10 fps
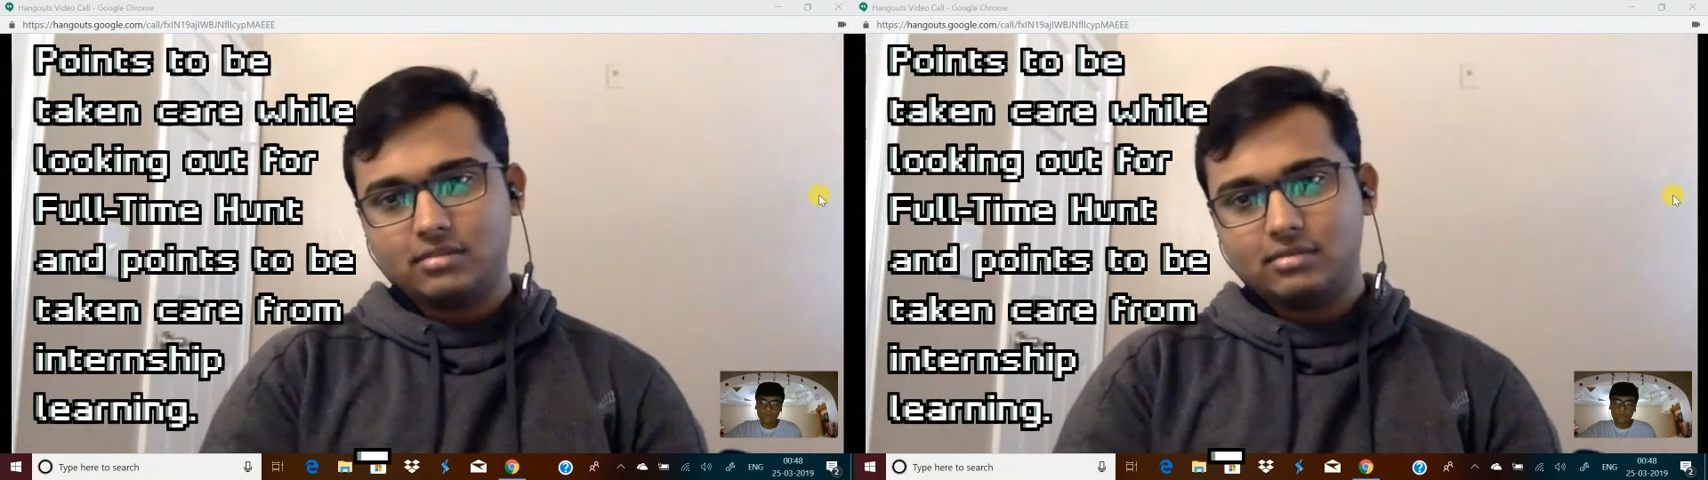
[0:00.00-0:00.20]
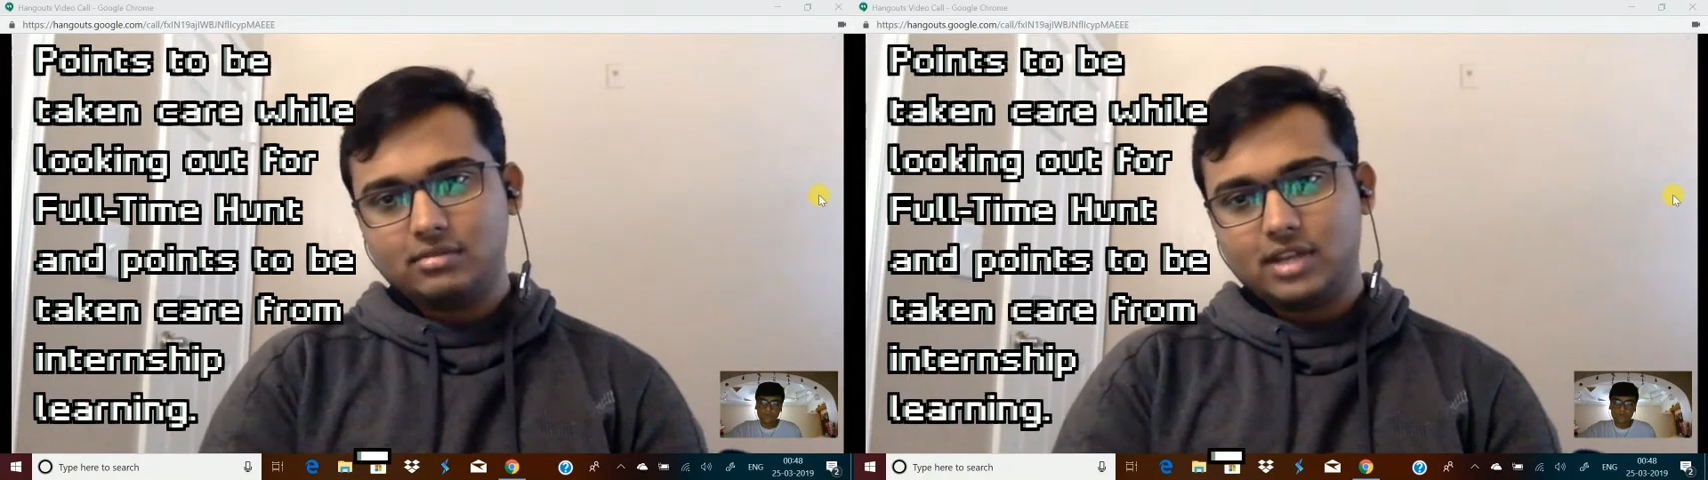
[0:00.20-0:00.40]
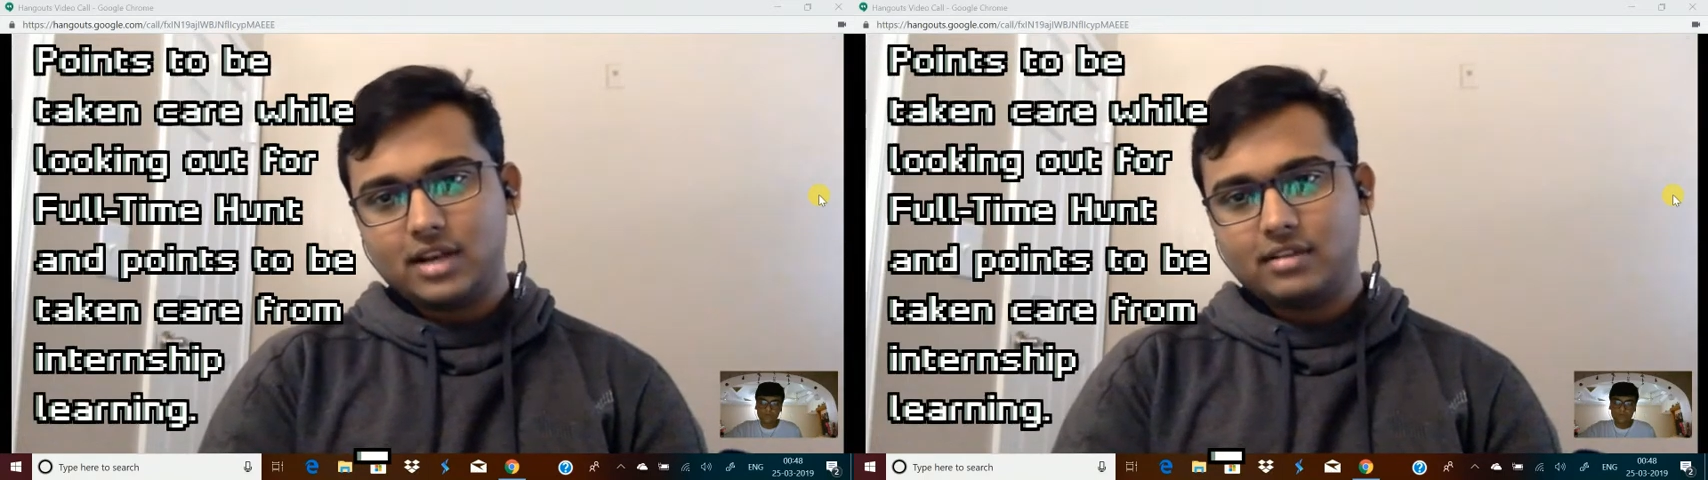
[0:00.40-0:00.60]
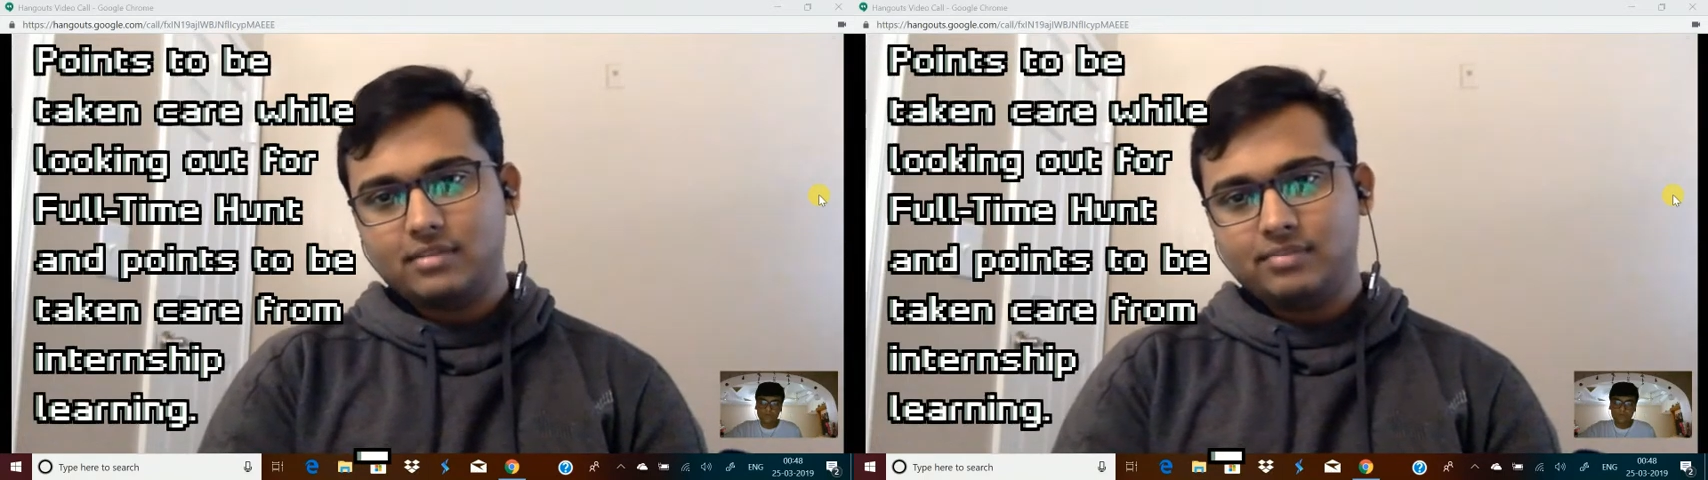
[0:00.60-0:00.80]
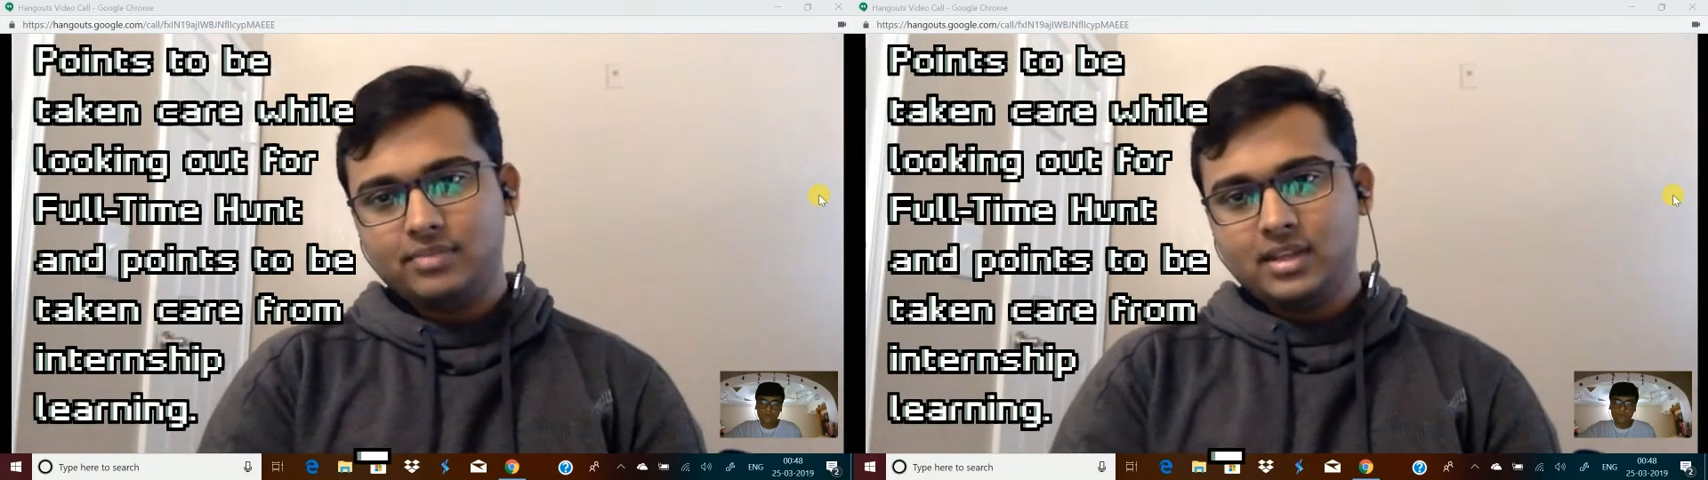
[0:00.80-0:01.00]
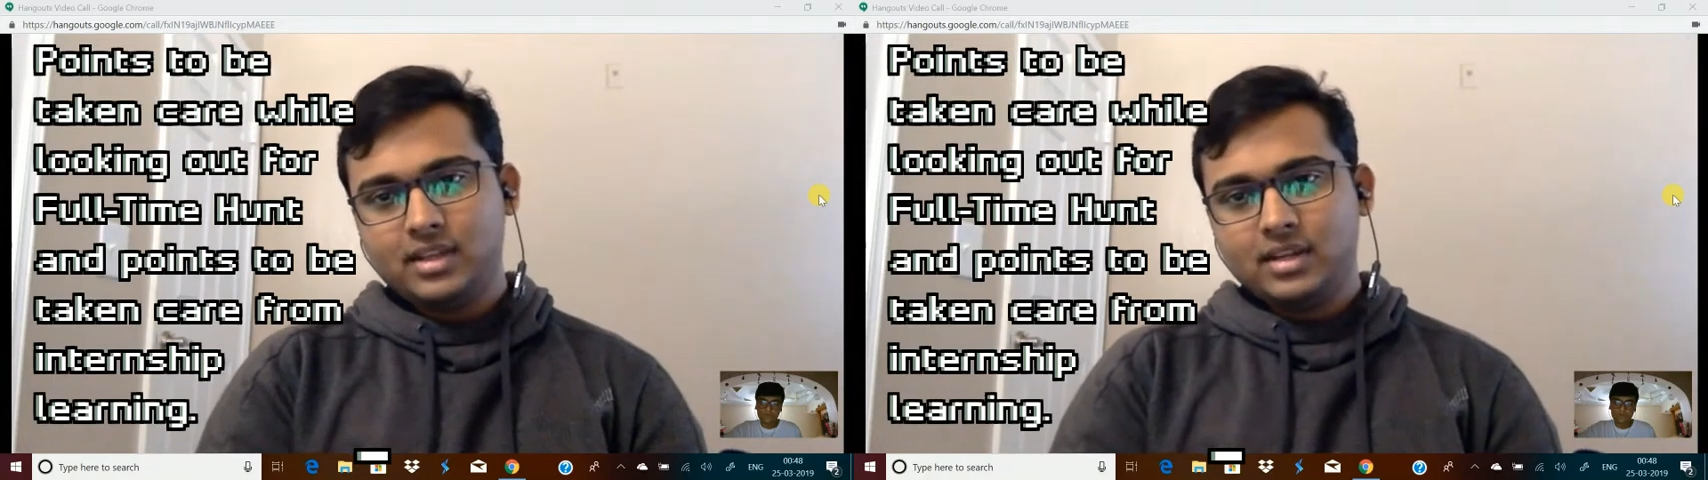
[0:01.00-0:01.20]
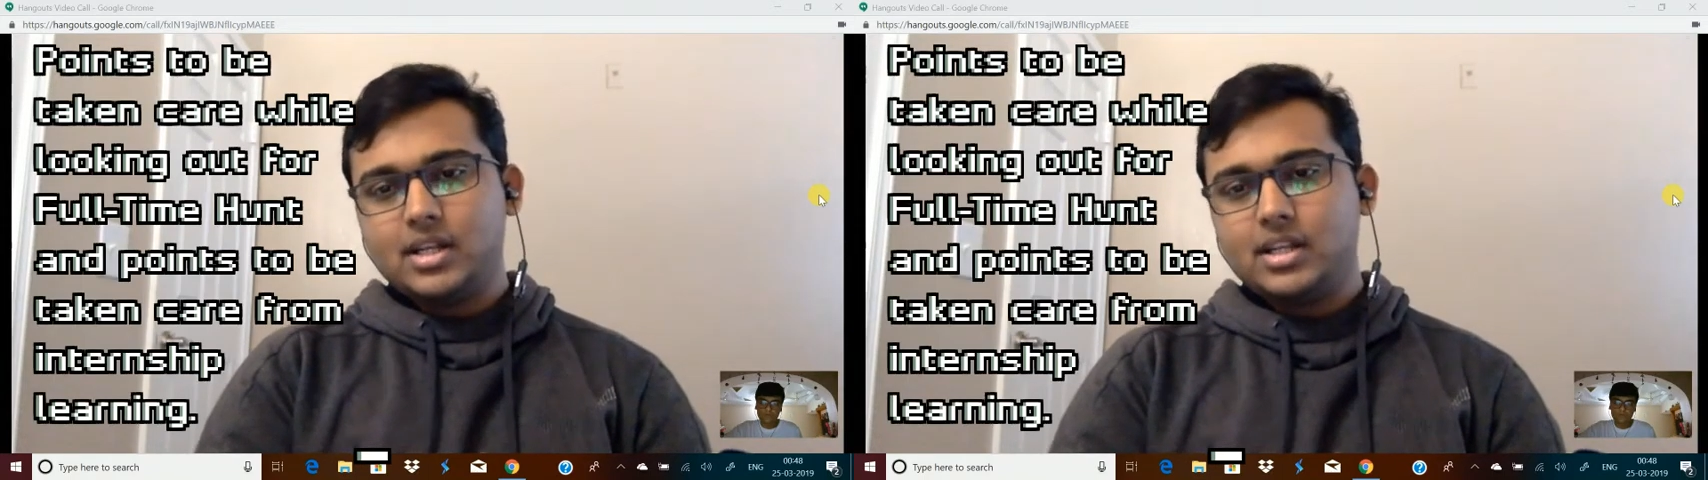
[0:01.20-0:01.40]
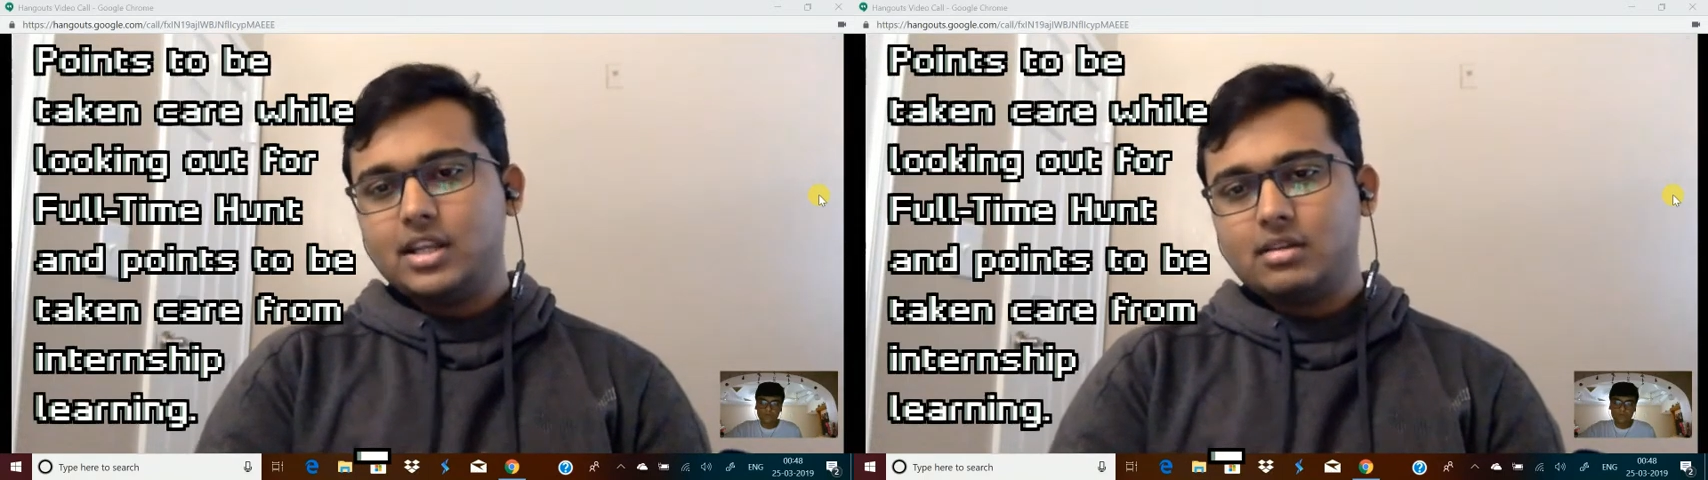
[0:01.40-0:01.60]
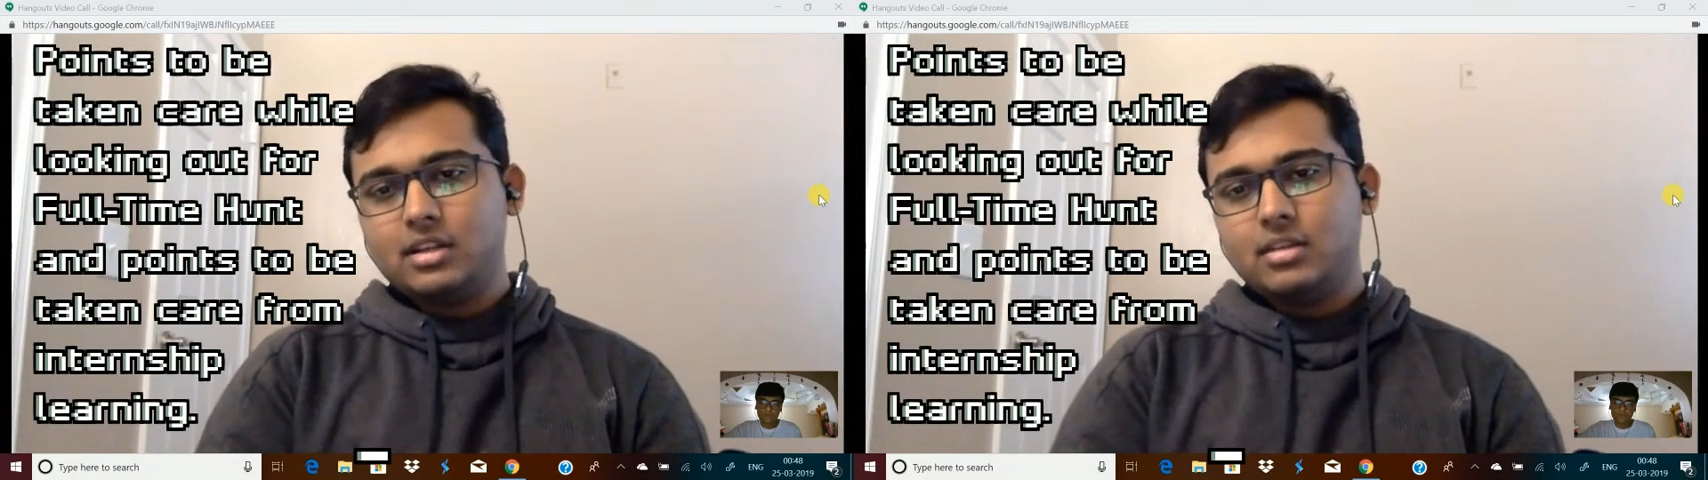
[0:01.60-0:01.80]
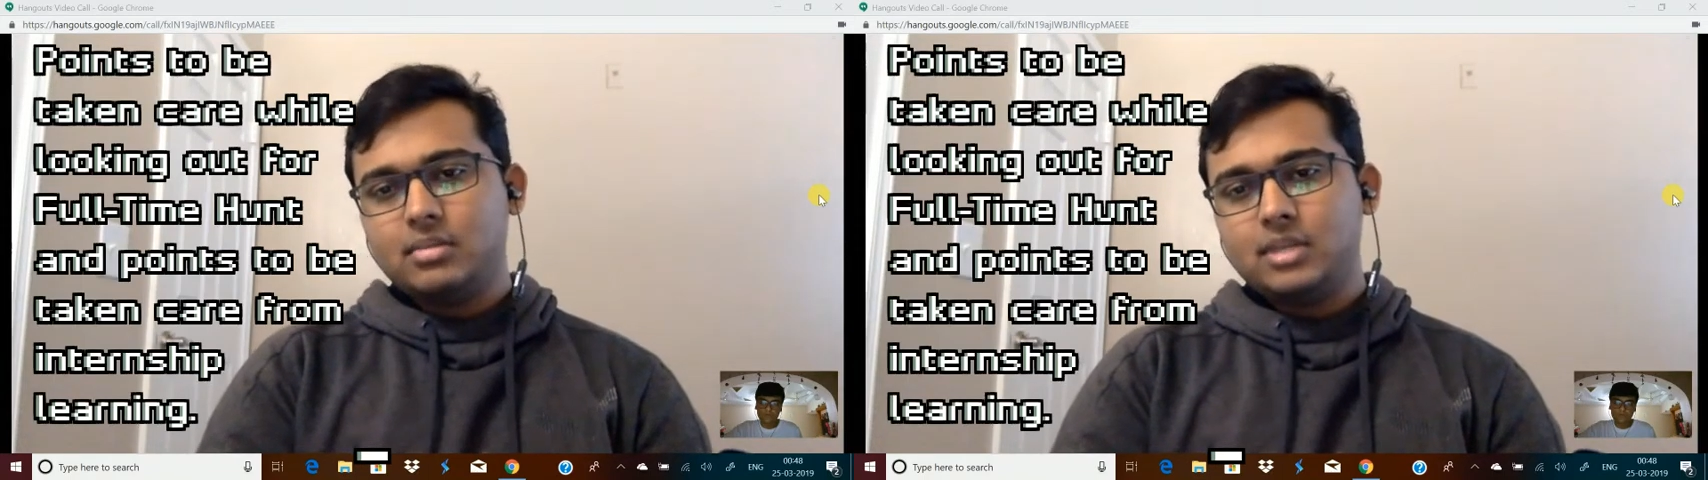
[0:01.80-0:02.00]
right? But then in
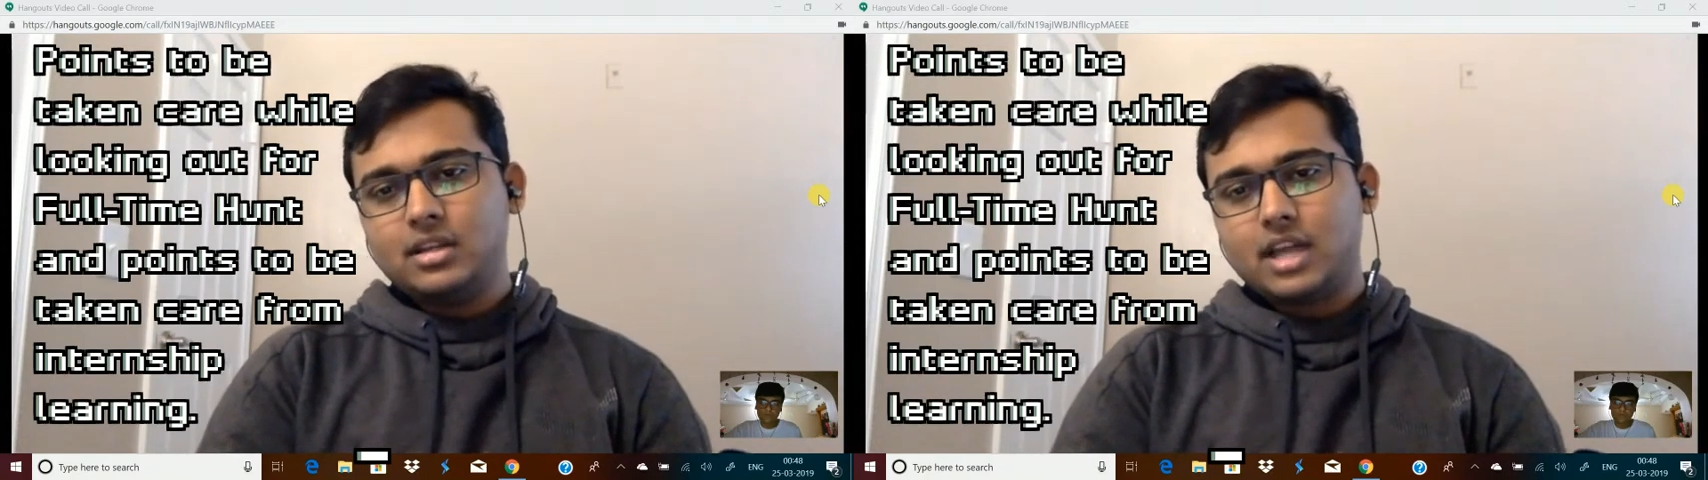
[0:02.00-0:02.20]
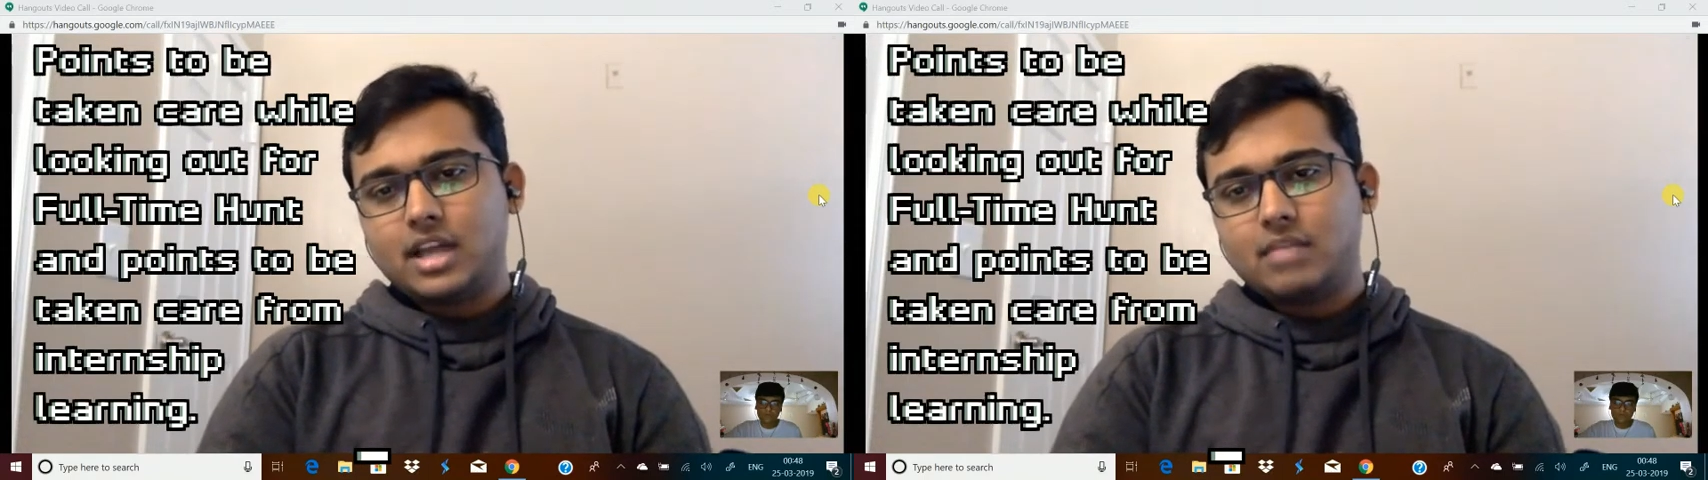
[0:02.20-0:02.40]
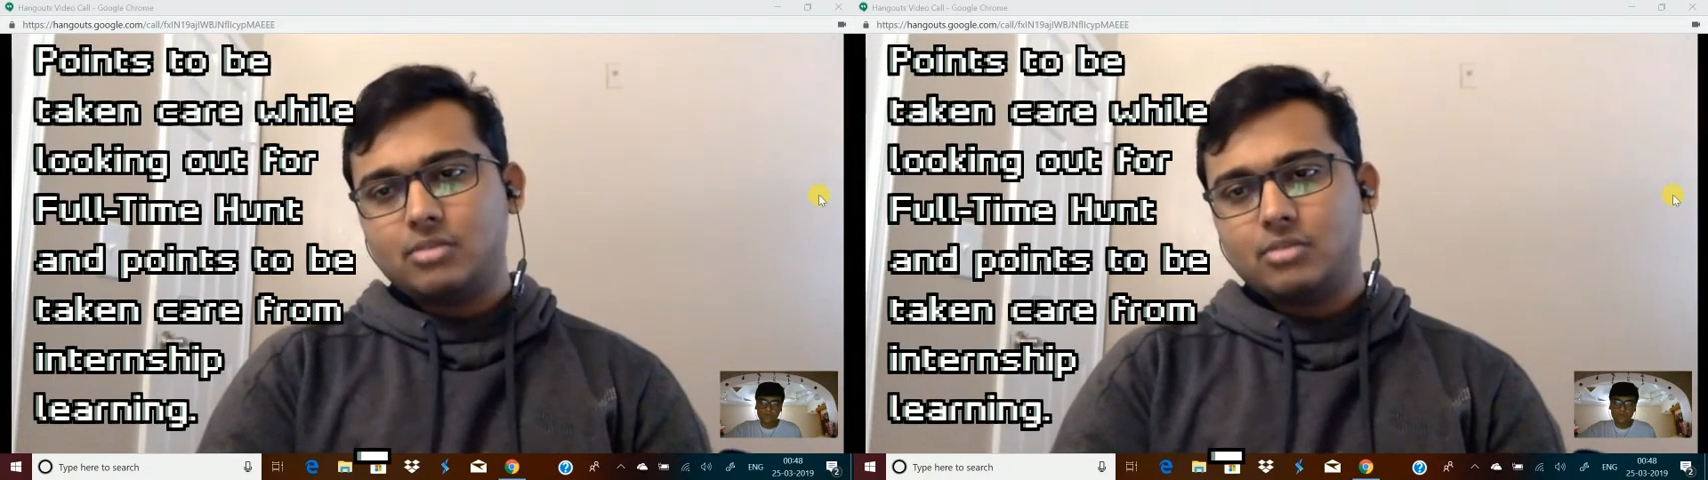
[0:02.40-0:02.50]
the meantime,